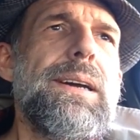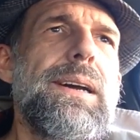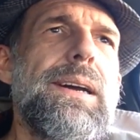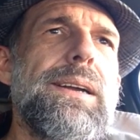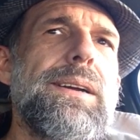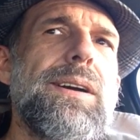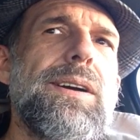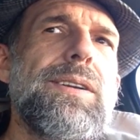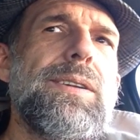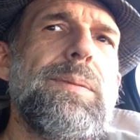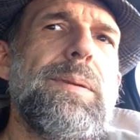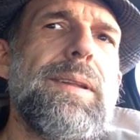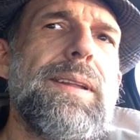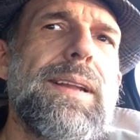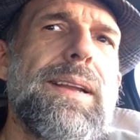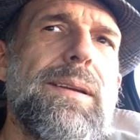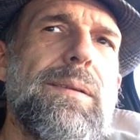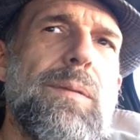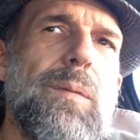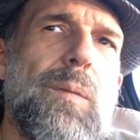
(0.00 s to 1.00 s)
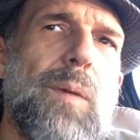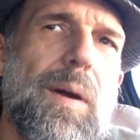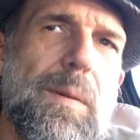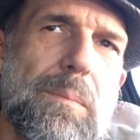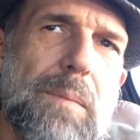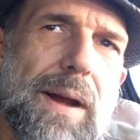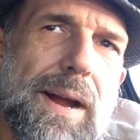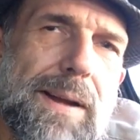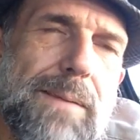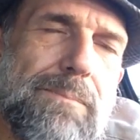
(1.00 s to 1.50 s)
It occurs to me that
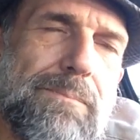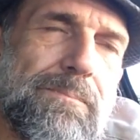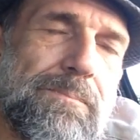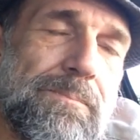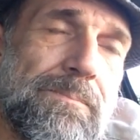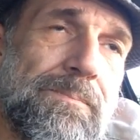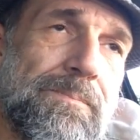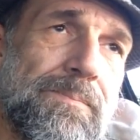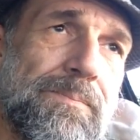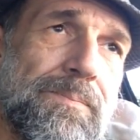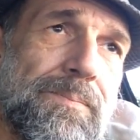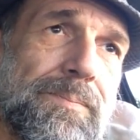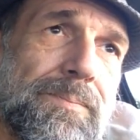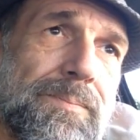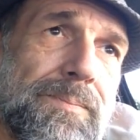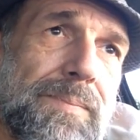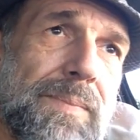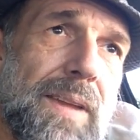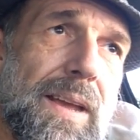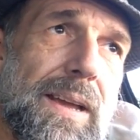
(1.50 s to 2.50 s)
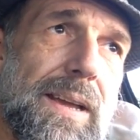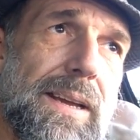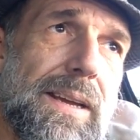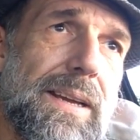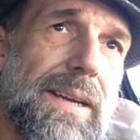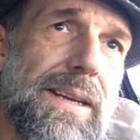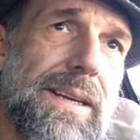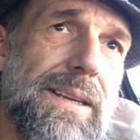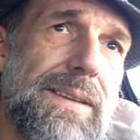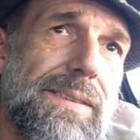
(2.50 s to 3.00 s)
one might
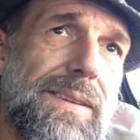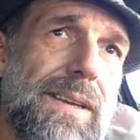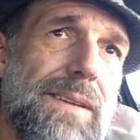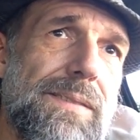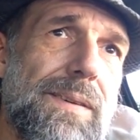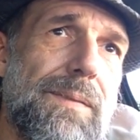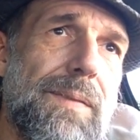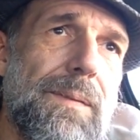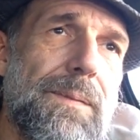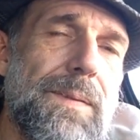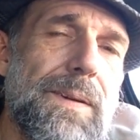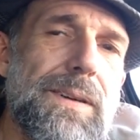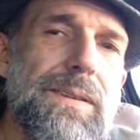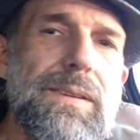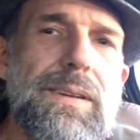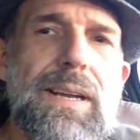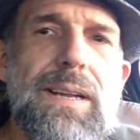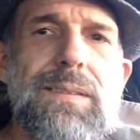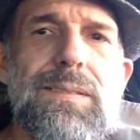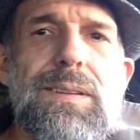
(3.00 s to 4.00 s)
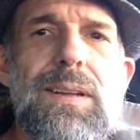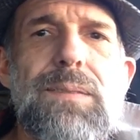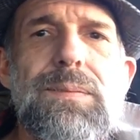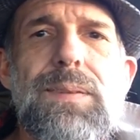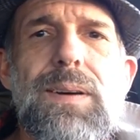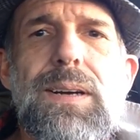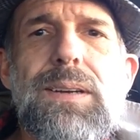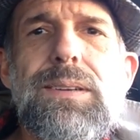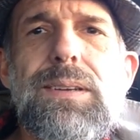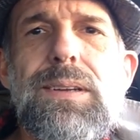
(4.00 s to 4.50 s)
conceive of the first and eighth law
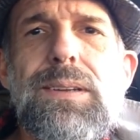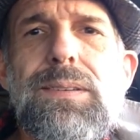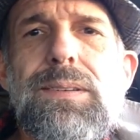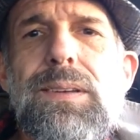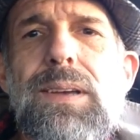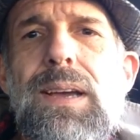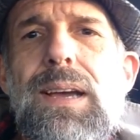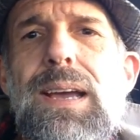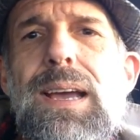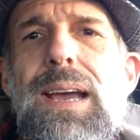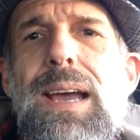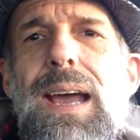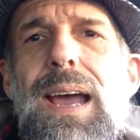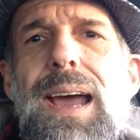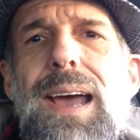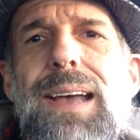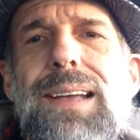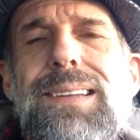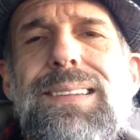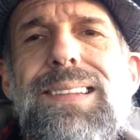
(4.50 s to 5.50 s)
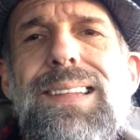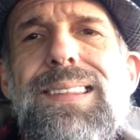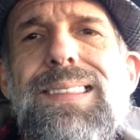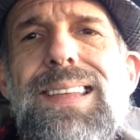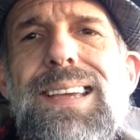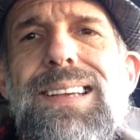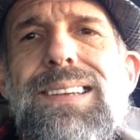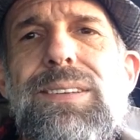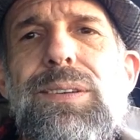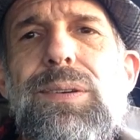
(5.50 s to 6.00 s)
functions as the
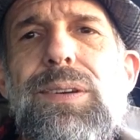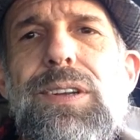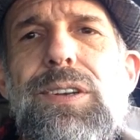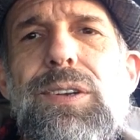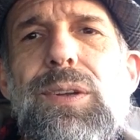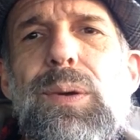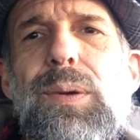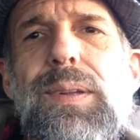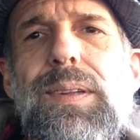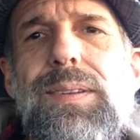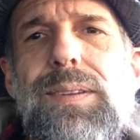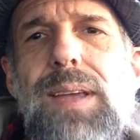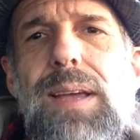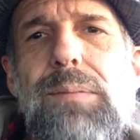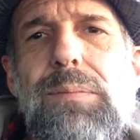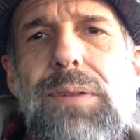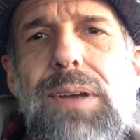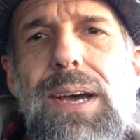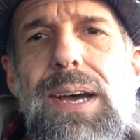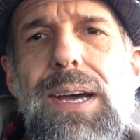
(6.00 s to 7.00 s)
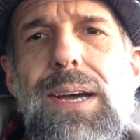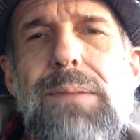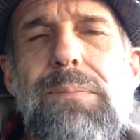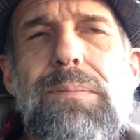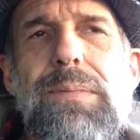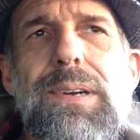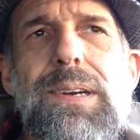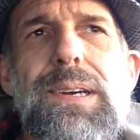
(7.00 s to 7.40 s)
things you can do at the same time.